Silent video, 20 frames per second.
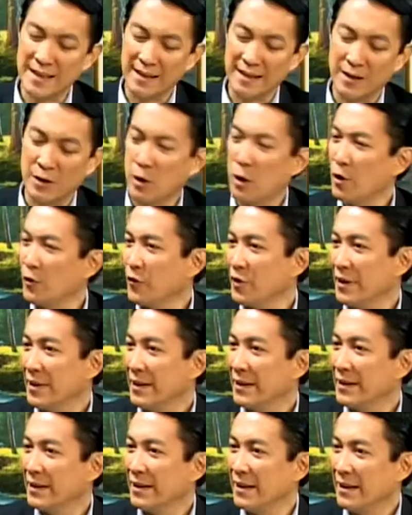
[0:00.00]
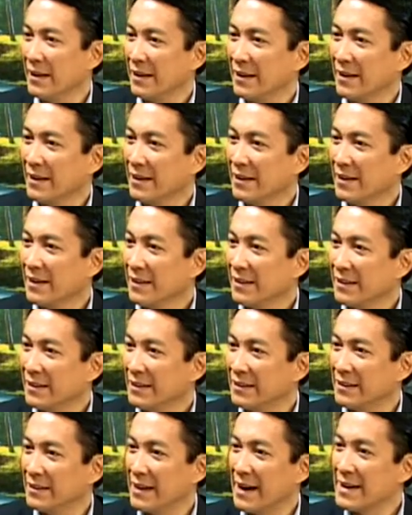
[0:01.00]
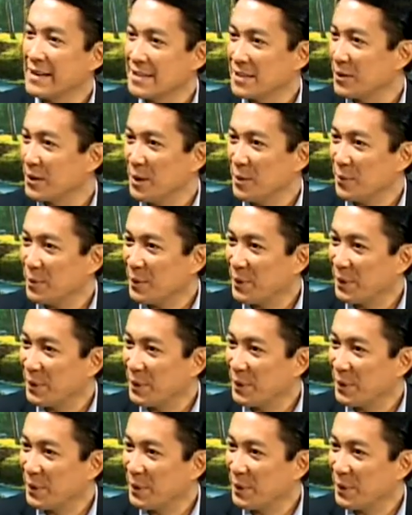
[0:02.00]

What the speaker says: like coffee, tea, ice cream?